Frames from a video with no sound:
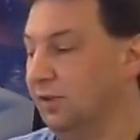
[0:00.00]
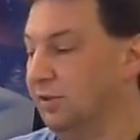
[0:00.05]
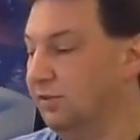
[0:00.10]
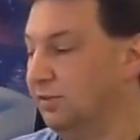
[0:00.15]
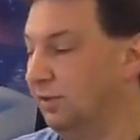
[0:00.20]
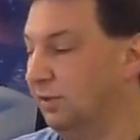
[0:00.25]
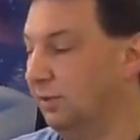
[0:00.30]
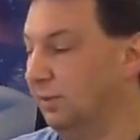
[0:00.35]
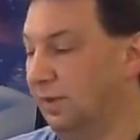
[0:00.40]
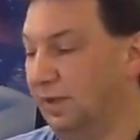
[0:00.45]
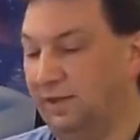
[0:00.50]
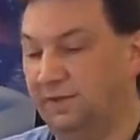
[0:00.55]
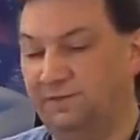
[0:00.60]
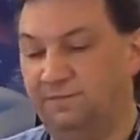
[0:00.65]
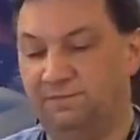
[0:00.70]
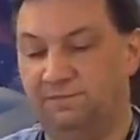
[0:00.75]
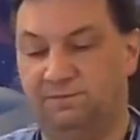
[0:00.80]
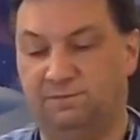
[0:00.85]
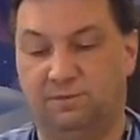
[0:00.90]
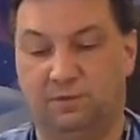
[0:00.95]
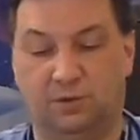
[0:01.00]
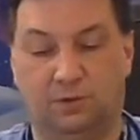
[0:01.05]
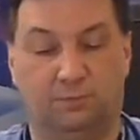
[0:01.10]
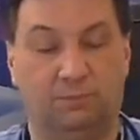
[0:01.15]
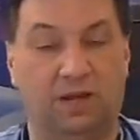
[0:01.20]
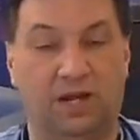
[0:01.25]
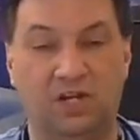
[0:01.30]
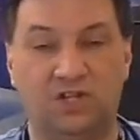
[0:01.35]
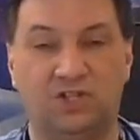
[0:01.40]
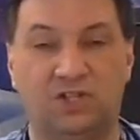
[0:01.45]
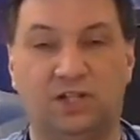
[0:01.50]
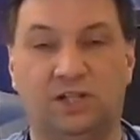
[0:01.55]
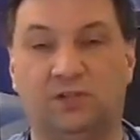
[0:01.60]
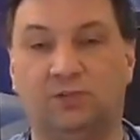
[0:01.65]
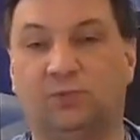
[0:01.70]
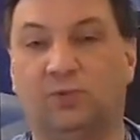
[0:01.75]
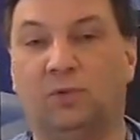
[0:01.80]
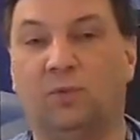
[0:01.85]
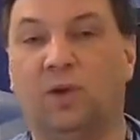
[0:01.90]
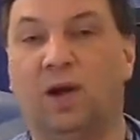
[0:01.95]
So if your patient
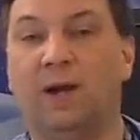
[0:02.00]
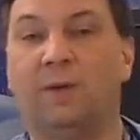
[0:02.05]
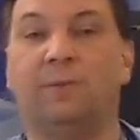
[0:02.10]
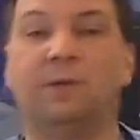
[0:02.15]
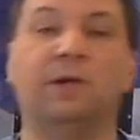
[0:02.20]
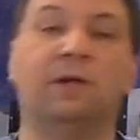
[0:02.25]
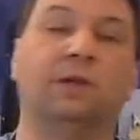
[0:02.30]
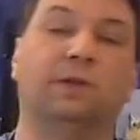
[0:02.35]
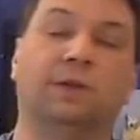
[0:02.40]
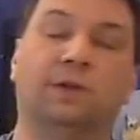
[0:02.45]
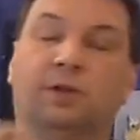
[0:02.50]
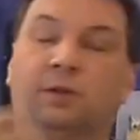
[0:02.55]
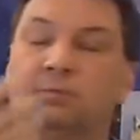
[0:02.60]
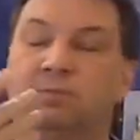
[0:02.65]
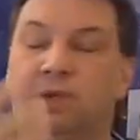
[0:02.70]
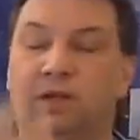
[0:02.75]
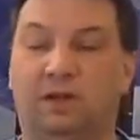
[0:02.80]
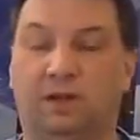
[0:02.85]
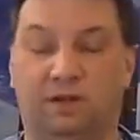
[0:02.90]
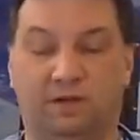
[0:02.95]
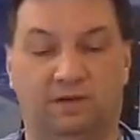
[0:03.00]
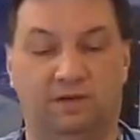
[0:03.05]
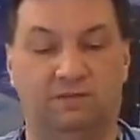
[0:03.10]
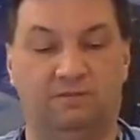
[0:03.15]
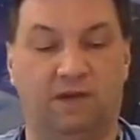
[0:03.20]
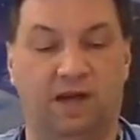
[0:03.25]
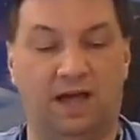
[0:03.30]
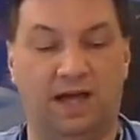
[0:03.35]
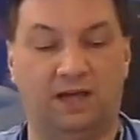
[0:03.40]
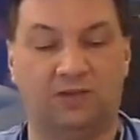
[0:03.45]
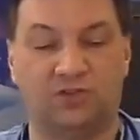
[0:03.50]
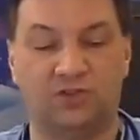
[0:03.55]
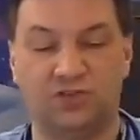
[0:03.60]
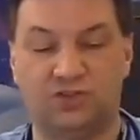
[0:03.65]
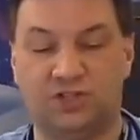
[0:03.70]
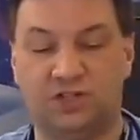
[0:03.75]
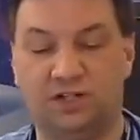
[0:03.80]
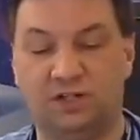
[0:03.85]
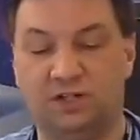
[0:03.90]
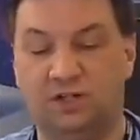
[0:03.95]
is requiring a little bit of
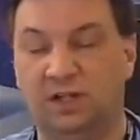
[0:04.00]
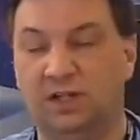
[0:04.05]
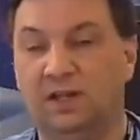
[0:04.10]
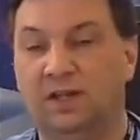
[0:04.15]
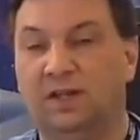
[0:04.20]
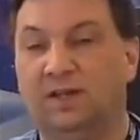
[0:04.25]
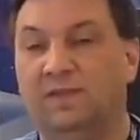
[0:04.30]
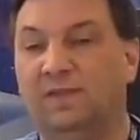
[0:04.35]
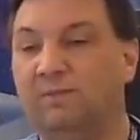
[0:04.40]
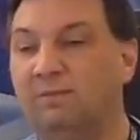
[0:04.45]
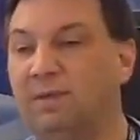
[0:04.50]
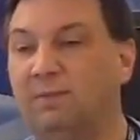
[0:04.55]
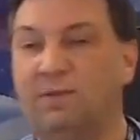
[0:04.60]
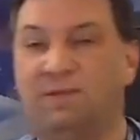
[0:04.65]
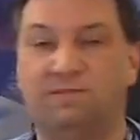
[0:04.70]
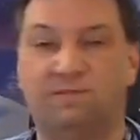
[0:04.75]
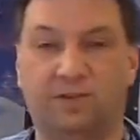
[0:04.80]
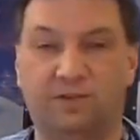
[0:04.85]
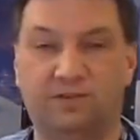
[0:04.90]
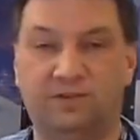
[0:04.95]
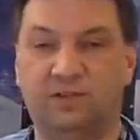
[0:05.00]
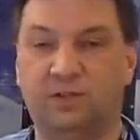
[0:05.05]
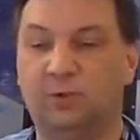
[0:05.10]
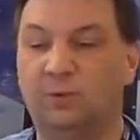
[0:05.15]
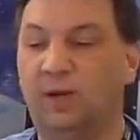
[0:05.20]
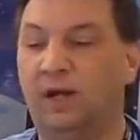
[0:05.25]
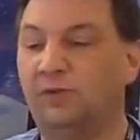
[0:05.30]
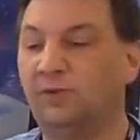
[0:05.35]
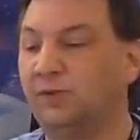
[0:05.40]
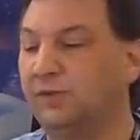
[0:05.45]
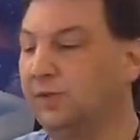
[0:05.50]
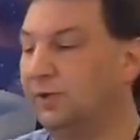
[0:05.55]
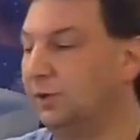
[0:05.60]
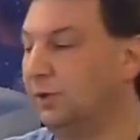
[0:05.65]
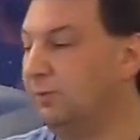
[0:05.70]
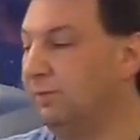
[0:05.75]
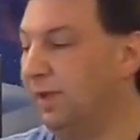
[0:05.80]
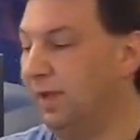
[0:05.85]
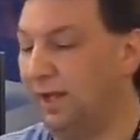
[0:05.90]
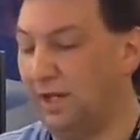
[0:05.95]
oxygen, they may be fussing around a
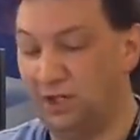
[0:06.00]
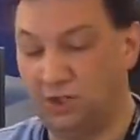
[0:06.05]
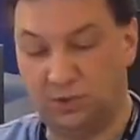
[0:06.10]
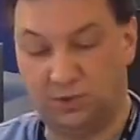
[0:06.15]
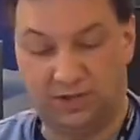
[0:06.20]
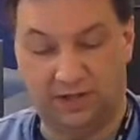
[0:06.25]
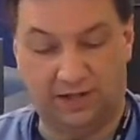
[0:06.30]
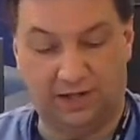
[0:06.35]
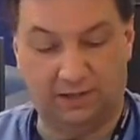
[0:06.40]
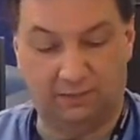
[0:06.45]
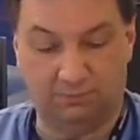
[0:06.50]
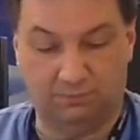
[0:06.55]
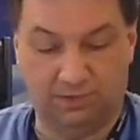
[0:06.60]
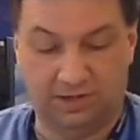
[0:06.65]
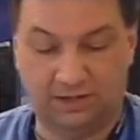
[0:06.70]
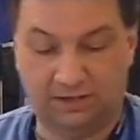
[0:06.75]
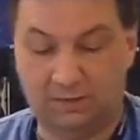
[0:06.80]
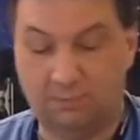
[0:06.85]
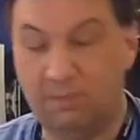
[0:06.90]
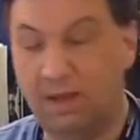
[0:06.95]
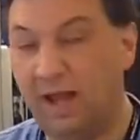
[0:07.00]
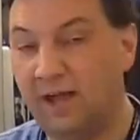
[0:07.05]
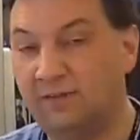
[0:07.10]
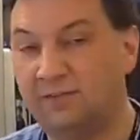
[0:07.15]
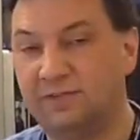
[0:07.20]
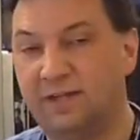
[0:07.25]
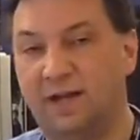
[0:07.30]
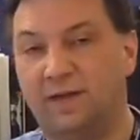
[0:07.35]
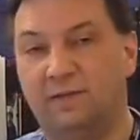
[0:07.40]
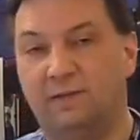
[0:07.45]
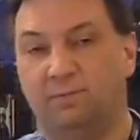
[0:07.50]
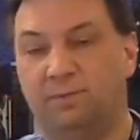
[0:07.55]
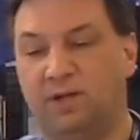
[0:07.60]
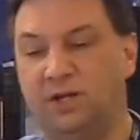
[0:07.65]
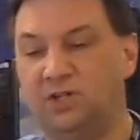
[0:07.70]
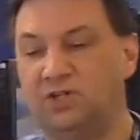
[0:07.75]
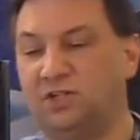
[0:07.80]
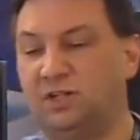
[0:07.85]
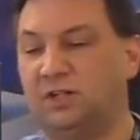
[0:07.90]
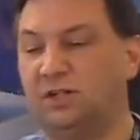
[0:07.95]
little bit and you can't get the mask on the
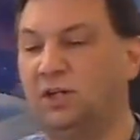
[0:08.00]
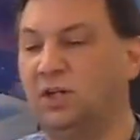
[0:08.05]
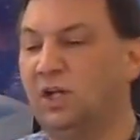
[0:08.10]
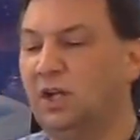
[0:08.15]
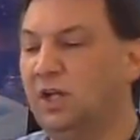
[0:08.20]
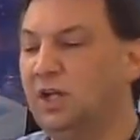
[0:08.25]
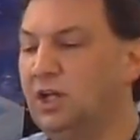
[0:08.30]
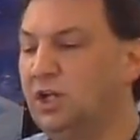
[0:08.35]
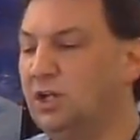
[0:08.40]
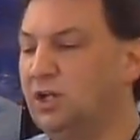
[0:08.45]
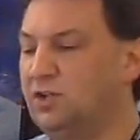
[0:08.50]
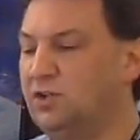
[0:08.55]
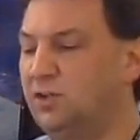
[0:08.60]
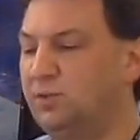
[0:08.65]
patient, you could